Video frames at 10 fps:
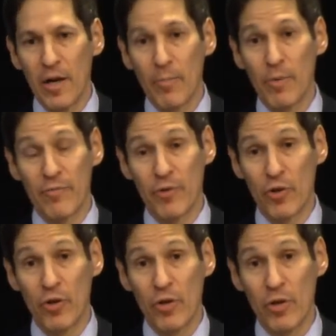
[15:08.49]
But for
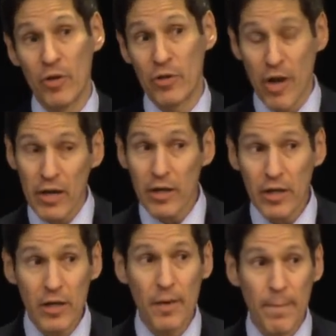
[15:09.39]
chronic
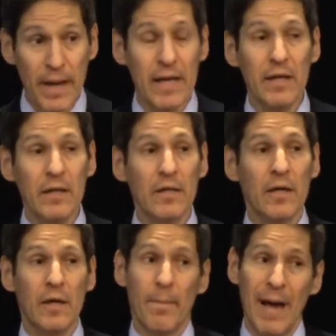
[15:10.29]
pain,
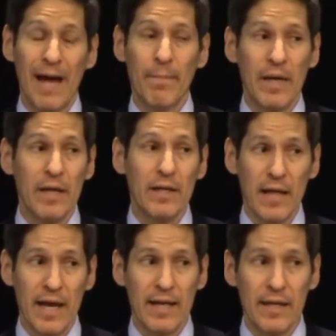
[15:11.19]
back pain,
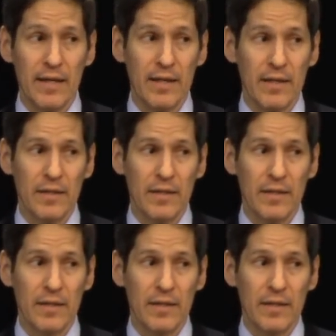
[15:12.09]
headache,